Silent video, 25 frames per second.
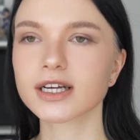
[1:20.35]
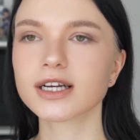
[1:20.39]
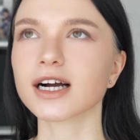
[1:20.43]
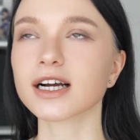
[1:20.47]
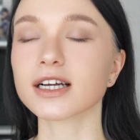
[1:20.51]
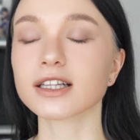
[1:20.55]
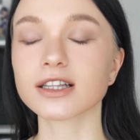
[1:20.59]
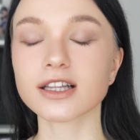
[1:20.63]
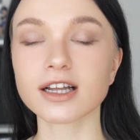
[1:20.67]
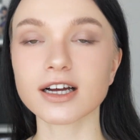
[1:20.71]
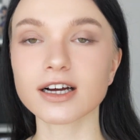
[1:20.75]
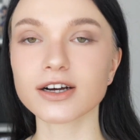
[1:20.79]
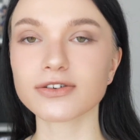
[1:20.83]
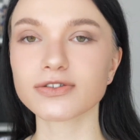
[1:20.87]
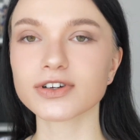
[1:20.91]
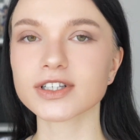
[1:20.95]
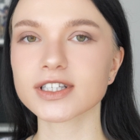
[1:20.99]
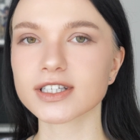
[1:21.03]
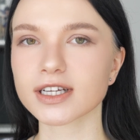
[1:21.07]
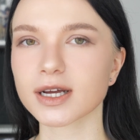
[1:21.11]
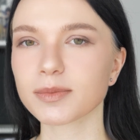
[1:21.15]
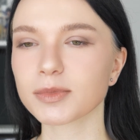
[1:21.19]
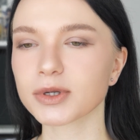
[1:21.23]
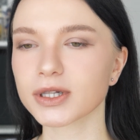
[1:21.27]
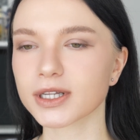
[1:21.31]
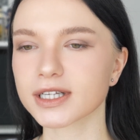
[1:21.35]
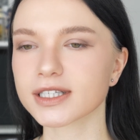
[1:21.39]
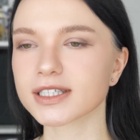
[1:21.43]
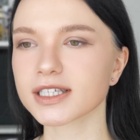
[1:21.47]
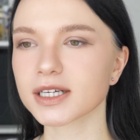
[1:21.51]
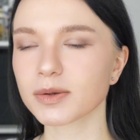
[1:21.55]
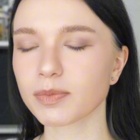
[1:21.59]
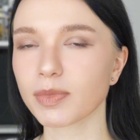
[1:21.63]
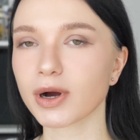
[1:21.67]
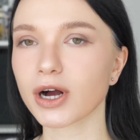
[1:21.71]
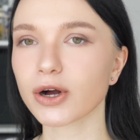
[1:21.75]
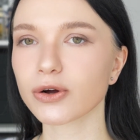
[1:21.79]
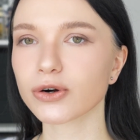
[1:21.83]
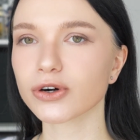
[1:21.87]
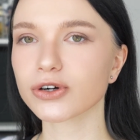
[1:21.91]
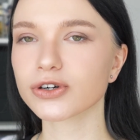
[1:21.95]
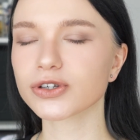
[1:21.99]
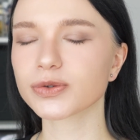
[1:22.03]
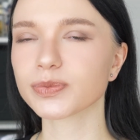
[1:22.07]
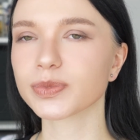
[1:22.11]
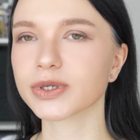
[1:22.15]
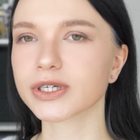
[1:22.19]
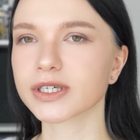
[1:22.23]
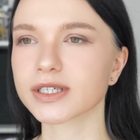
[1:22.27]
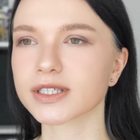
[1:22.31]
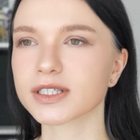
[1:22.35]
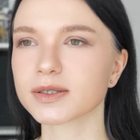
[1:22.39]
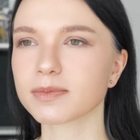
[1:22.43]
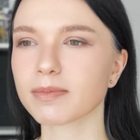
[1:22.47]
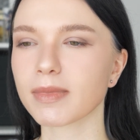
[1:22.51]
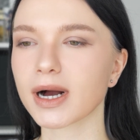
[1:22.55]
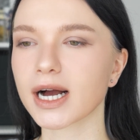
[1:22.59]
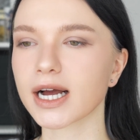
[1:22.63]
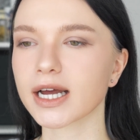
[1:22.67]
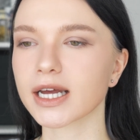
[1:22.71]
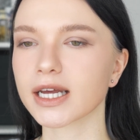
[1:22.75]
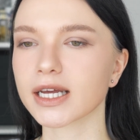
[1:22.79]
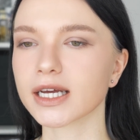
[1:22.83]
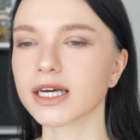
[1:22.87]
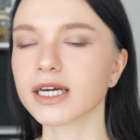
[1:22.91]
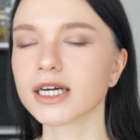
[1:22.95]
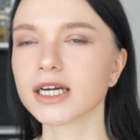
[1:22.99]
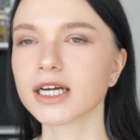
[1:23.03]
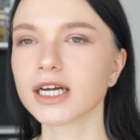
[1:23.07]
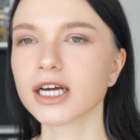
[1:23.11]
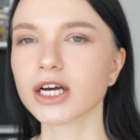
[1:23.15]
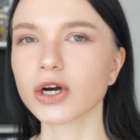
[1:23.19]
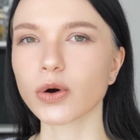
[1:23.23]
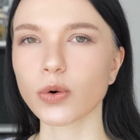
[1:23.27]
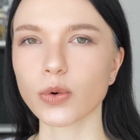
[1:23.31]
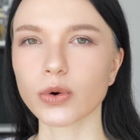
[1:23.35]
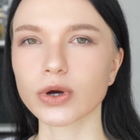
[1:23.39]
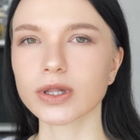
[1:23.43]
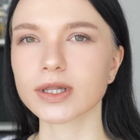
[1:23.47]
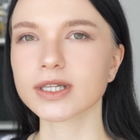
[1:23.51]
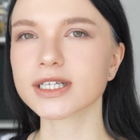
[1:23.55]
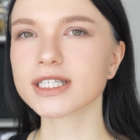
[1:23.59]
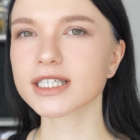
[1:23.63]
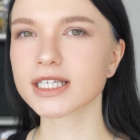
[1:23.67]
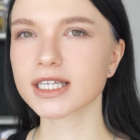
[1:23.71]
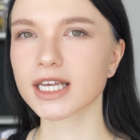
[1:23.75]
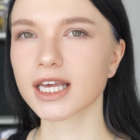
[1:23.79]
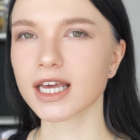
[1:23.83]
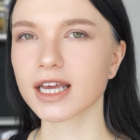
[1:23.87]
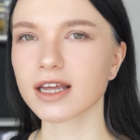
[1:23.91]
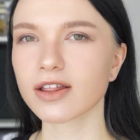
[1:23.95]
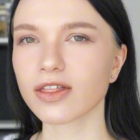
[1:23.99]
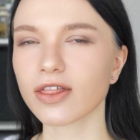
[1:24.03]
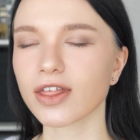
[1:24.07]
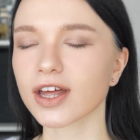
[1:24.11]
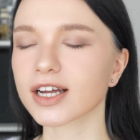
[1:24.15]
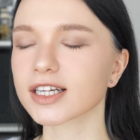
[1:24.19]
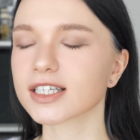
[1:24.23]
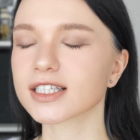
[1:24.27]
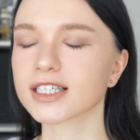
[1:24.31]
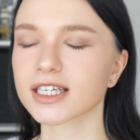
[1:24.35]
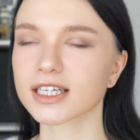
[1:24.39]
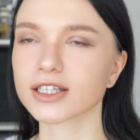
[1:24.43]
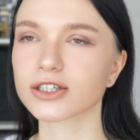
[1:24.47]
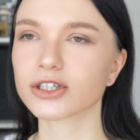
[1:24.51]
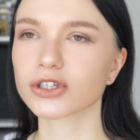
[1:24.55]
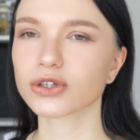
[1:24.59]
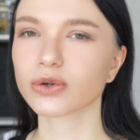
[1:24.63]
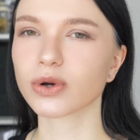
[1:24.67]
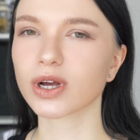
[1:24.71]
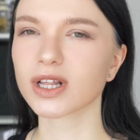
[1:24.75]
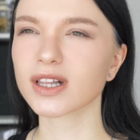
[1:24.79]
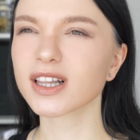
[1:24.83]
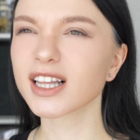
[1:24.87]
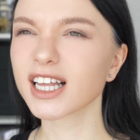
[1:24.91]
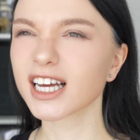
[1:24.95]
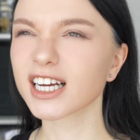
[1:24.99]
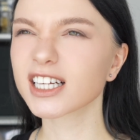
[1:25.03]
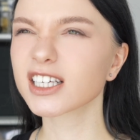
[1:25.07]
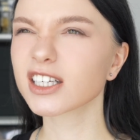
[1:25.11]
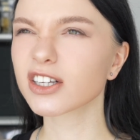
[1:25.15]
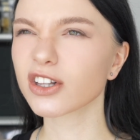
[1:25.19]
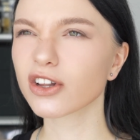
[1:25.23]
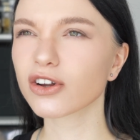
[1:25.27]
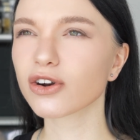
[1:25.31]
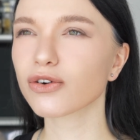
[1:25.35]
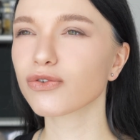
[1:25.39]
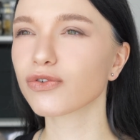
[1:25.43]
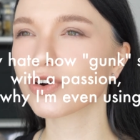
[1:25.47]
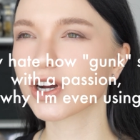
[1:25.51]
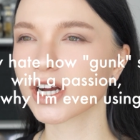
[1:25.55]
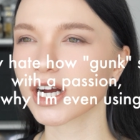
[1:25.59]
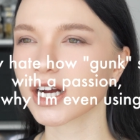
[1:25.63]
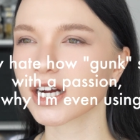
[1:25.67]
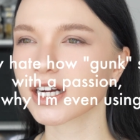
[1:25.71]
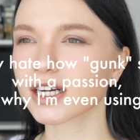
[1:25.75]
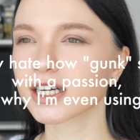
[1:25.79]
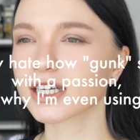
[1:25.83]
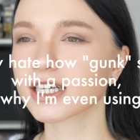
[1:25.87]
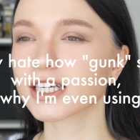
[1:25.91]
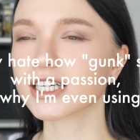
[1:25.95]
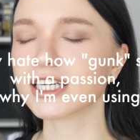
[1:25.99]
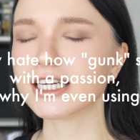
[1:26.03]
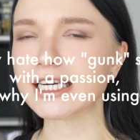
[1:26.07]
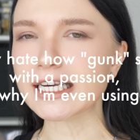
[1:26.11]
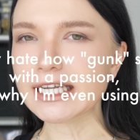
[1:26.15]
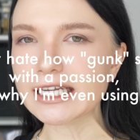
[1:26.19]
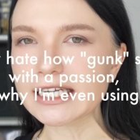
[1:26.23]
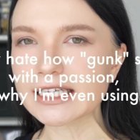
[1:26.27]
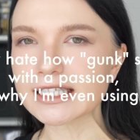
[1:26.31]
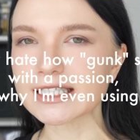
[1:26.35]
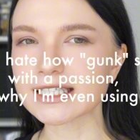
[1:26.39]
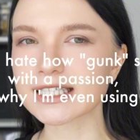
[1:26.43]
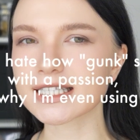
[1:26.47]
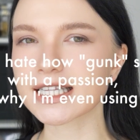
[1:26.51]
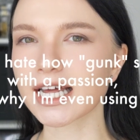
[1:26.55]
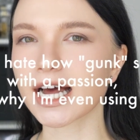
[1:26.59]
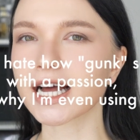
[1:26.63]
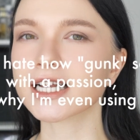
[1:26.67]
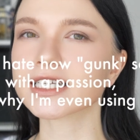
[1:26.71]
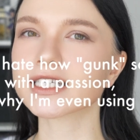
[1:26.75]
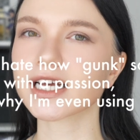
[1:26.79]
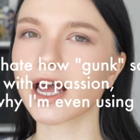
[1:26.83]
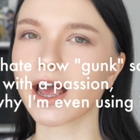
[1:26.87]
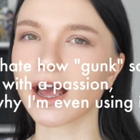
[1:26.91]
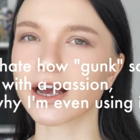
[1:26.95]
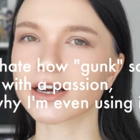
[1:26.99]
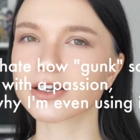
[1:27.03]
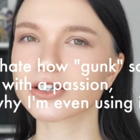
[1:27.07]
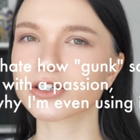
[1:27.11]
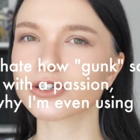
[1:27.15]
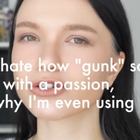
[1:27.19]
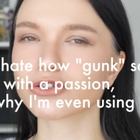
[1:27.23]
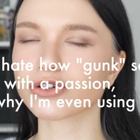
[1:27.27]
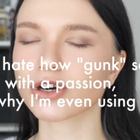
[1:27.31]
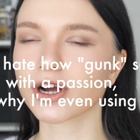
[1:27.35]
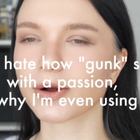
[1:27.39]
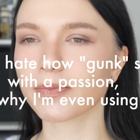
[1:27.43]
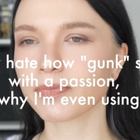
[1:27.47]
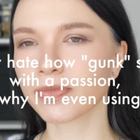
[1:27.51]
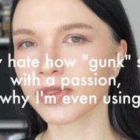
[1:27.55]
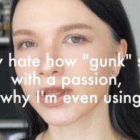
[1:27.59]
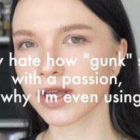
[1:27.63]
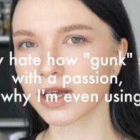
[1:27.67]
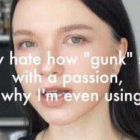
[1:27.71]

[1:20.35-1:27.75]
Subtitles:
I love enzyme cleansing powders because my oily skin that tends to collect a lot of gunk needs that extra